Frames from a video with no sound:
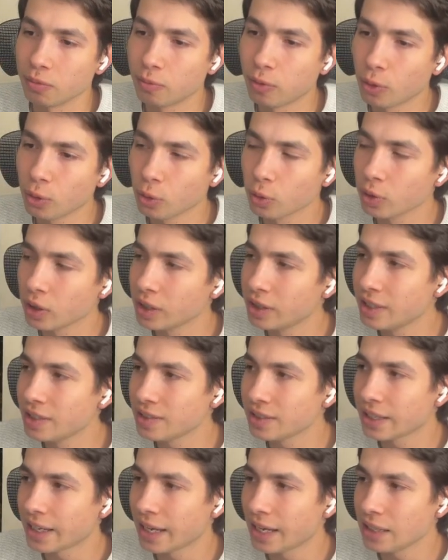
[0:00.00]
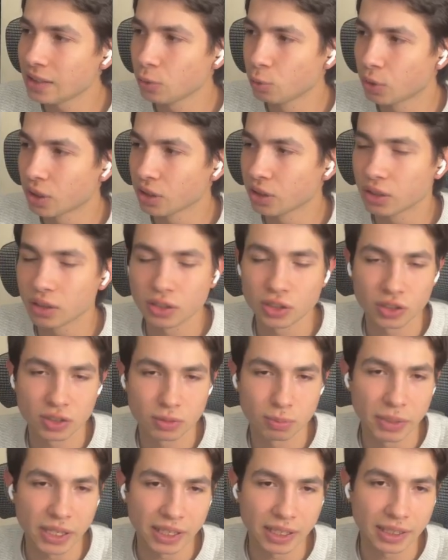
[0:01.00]
For this case, we're
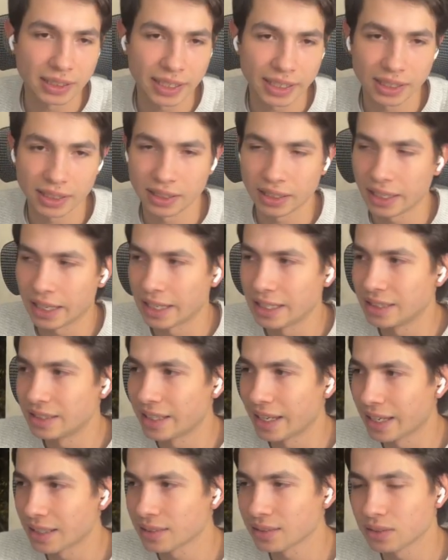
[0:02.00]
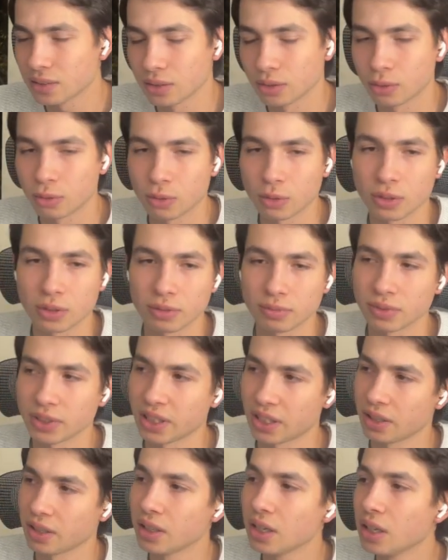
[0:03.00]
just making like a test, or
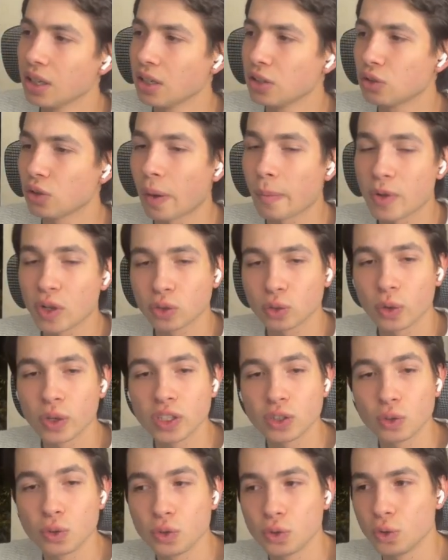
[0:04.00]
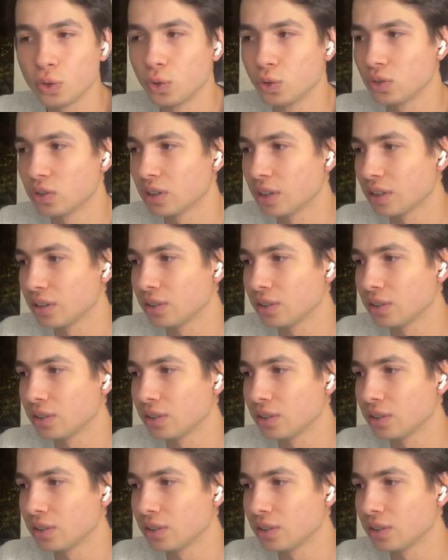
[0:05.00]
yeah. So I'm not going to use